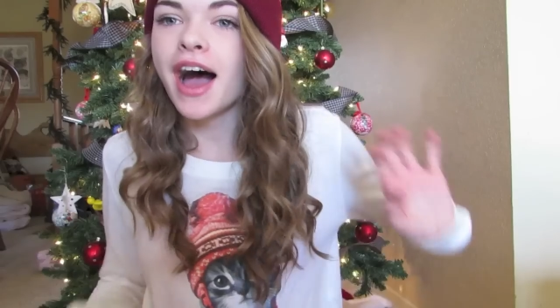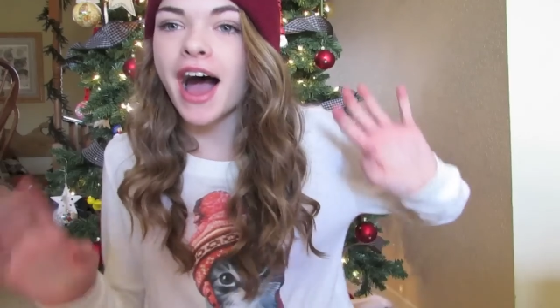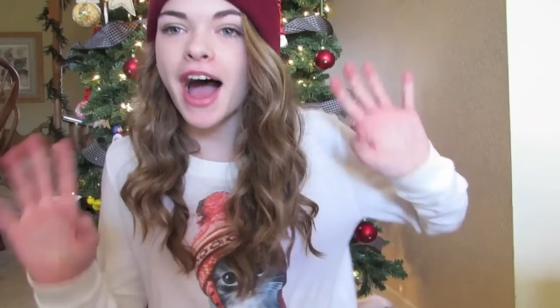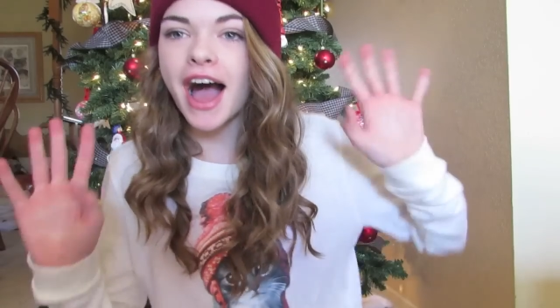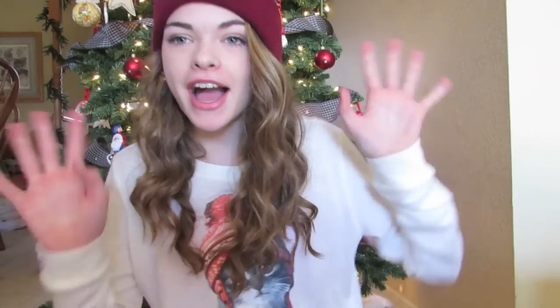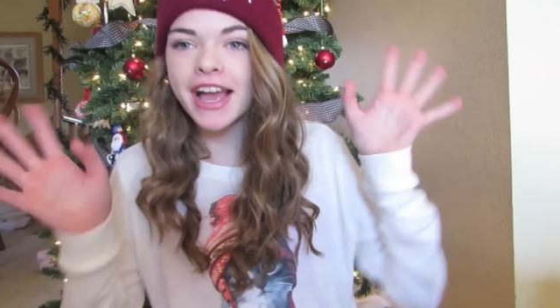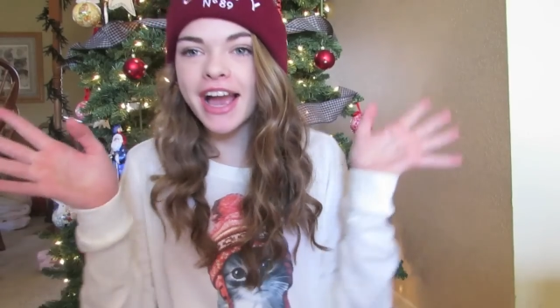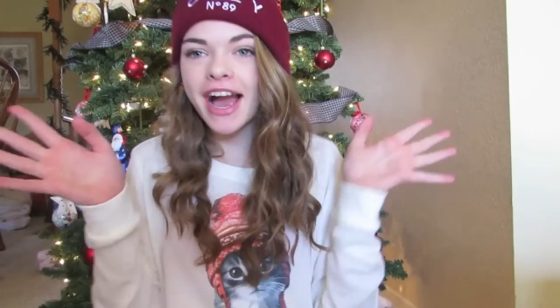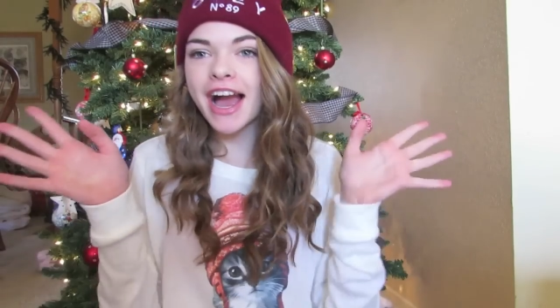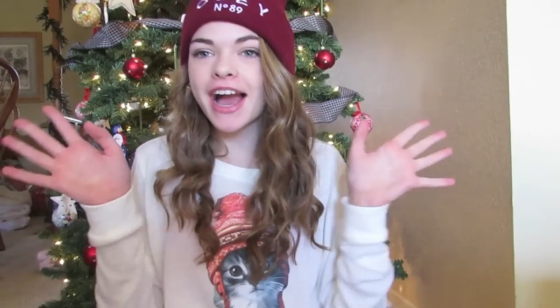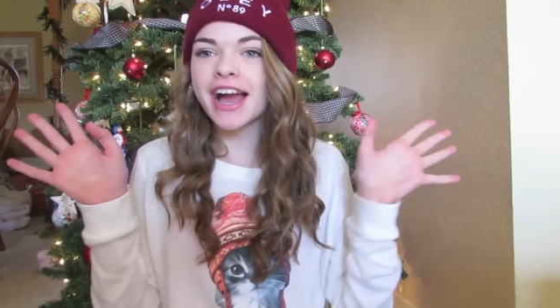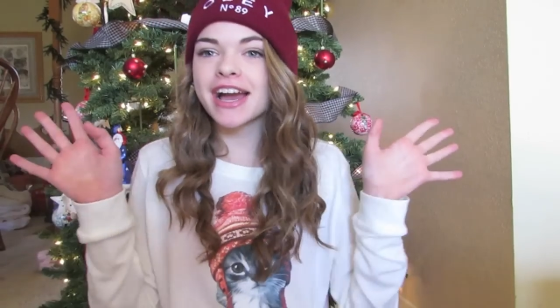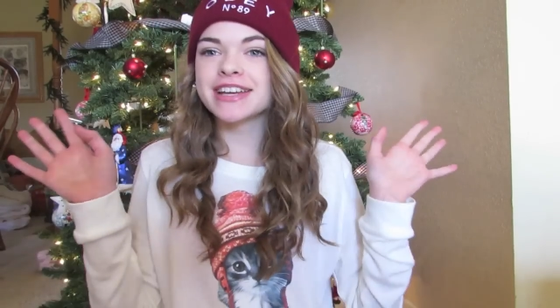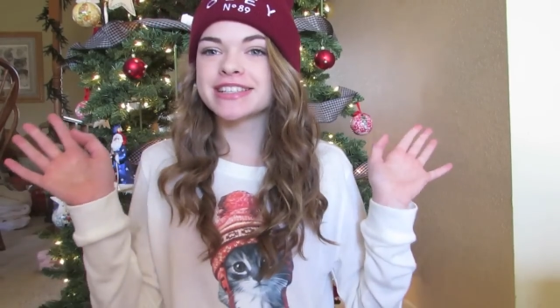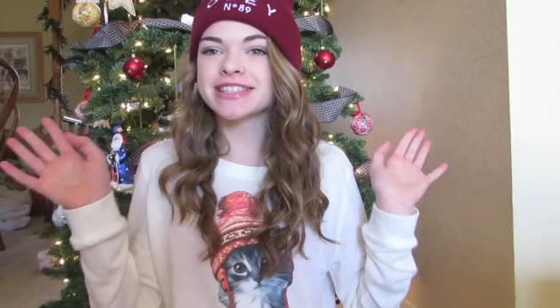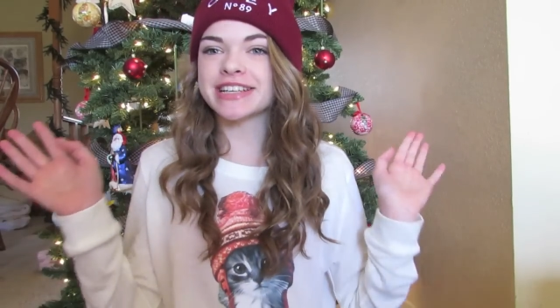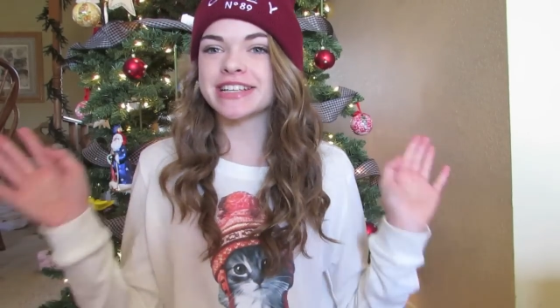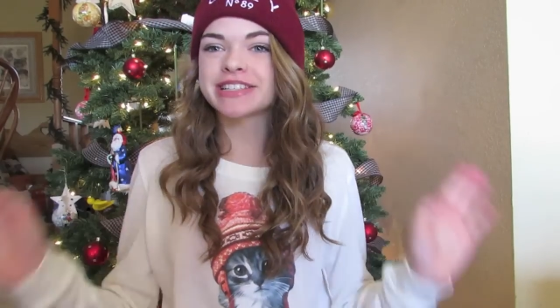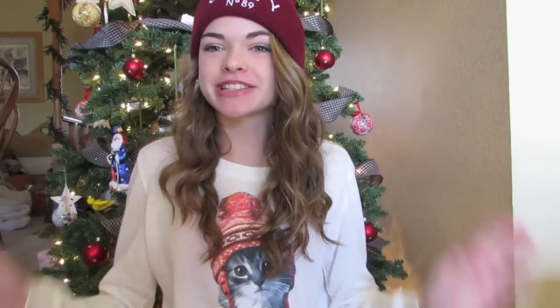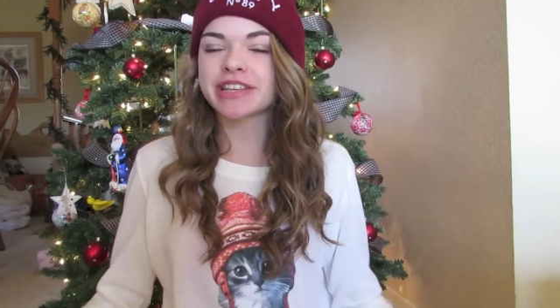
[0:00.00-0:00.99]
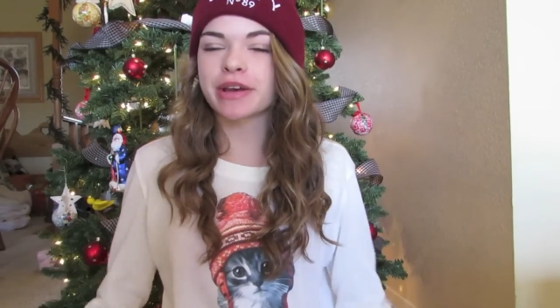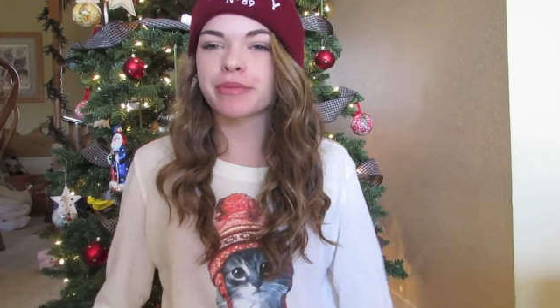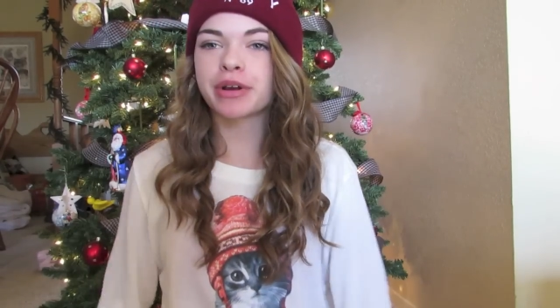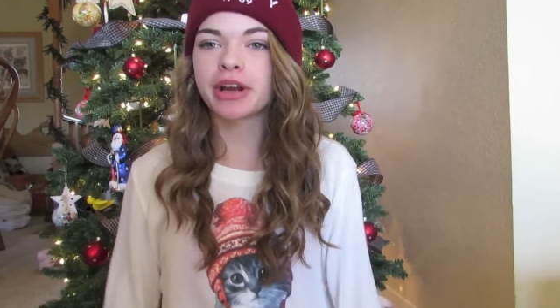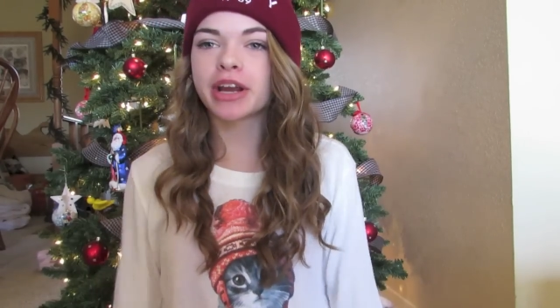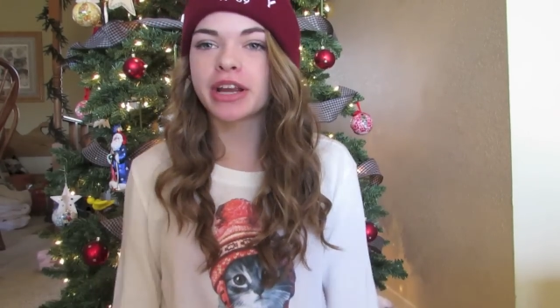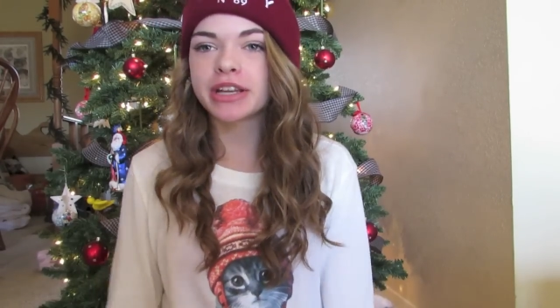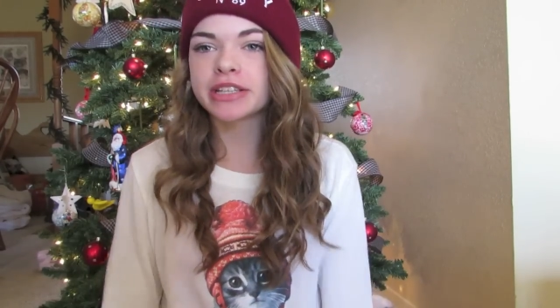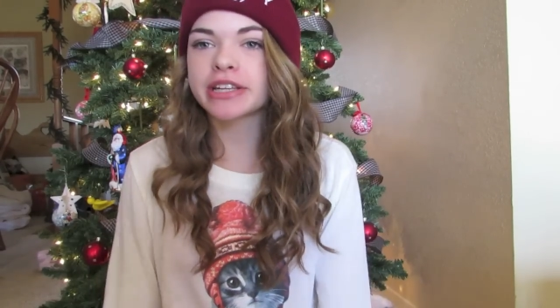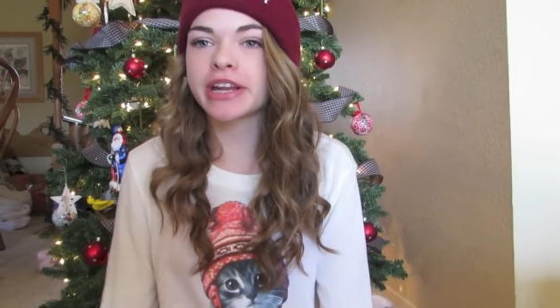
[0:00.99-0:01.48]
Hi guys, it's Summer
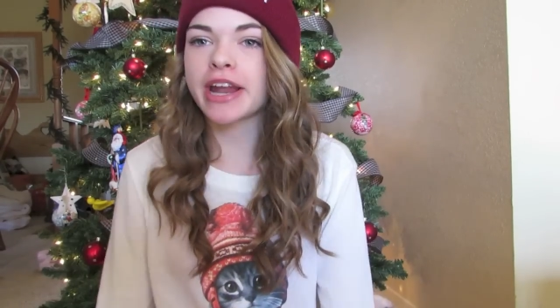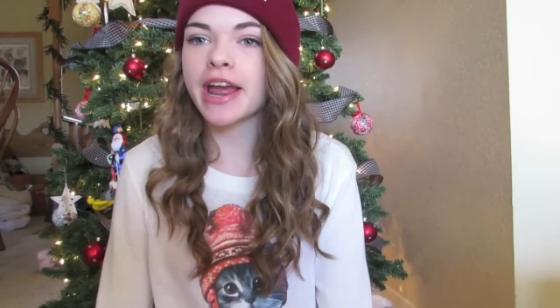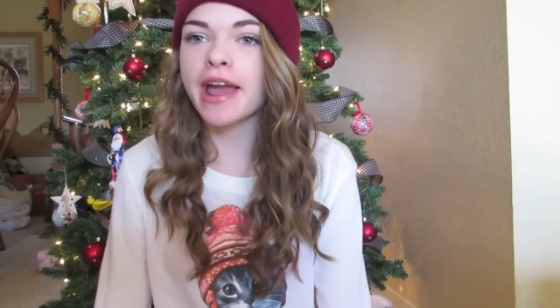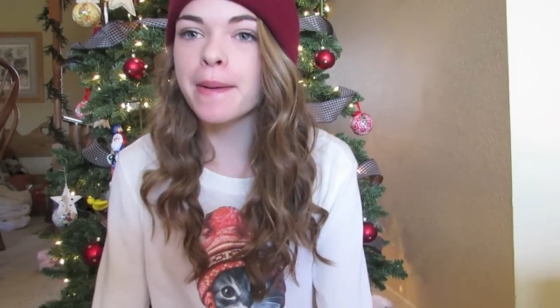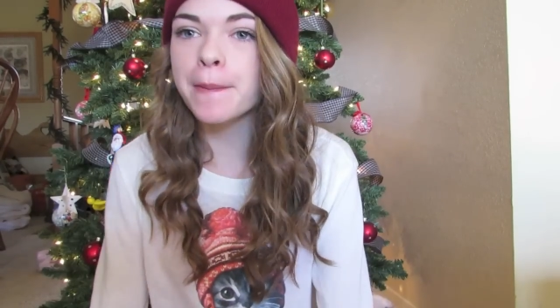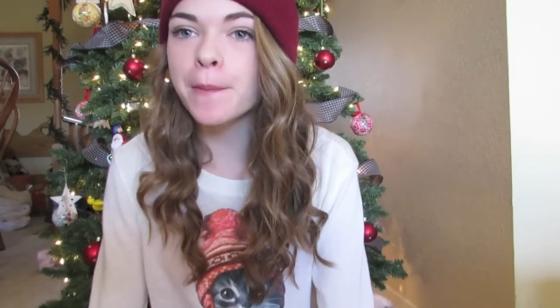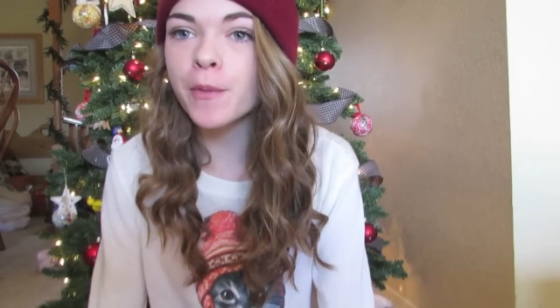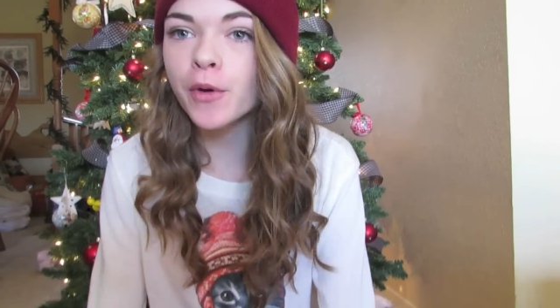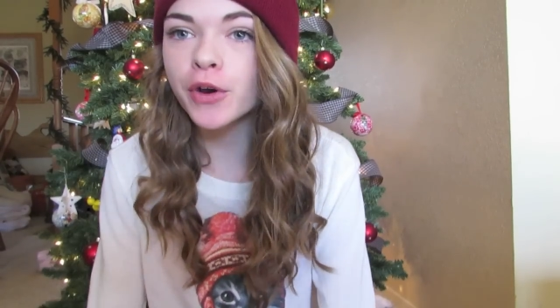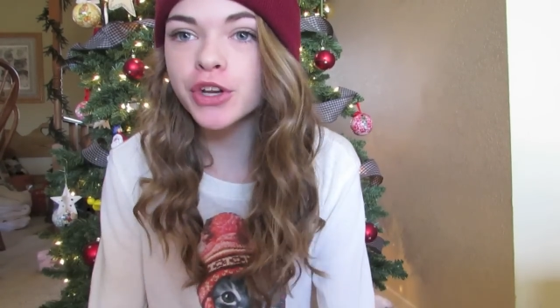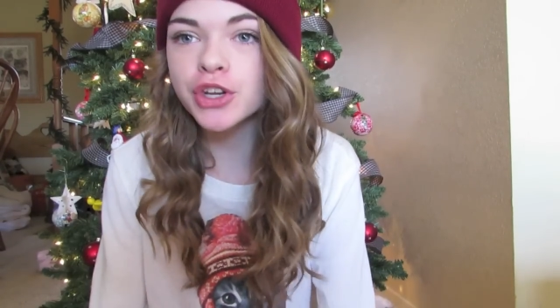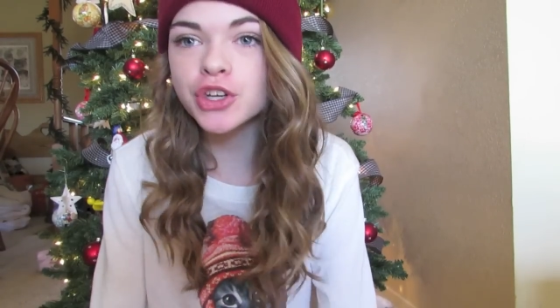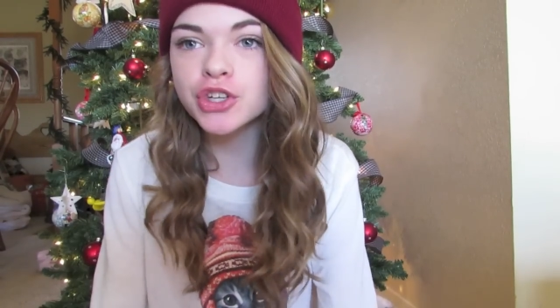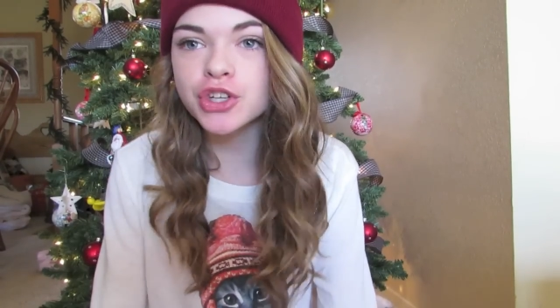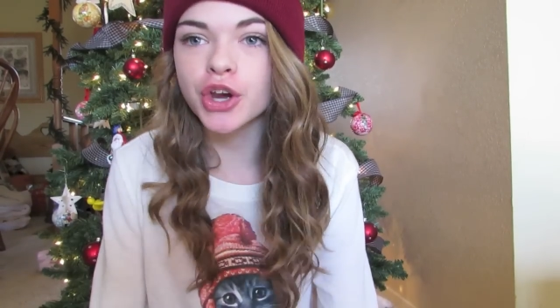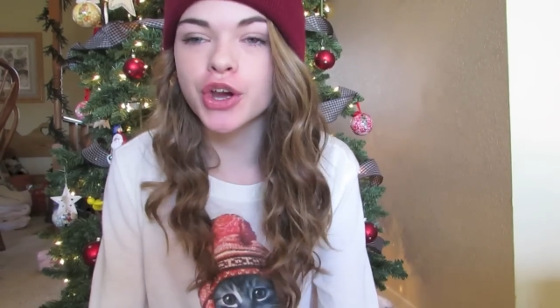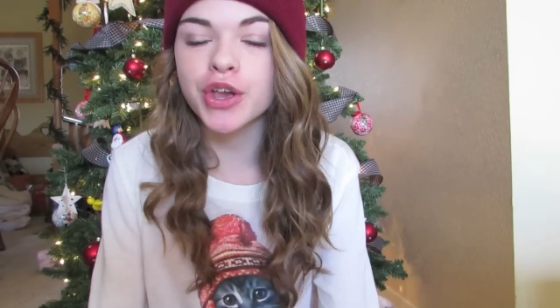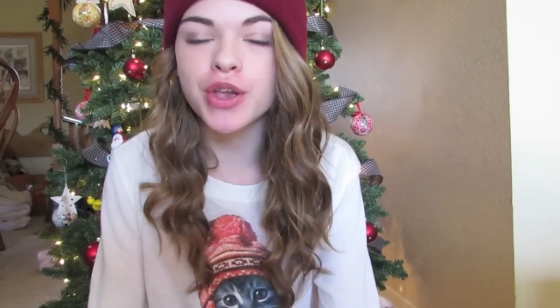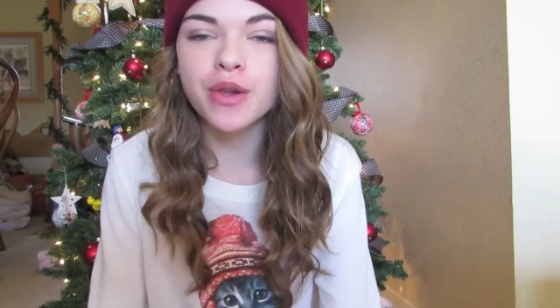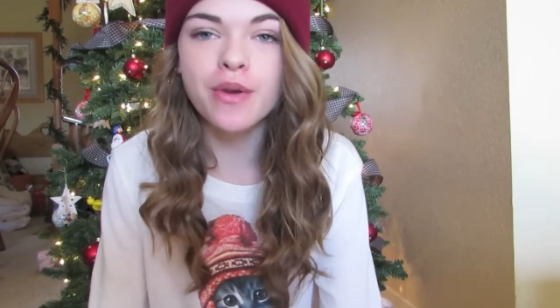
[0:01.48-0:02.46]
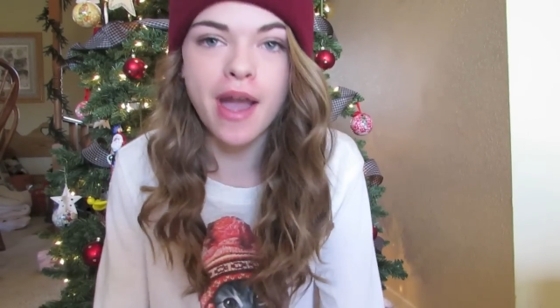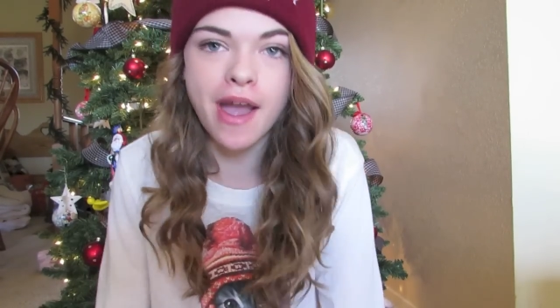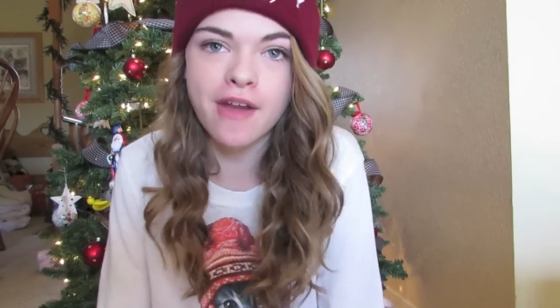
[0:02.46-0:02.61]
and today I'm going to show you